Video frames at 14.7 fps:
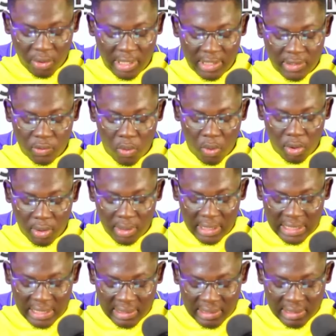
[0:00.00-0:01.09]
He scored on the
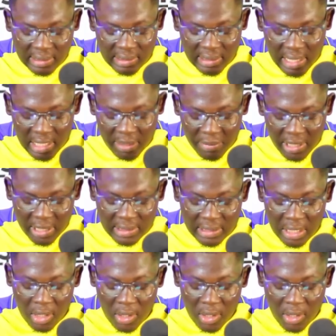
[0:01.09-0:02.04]
33rd minute,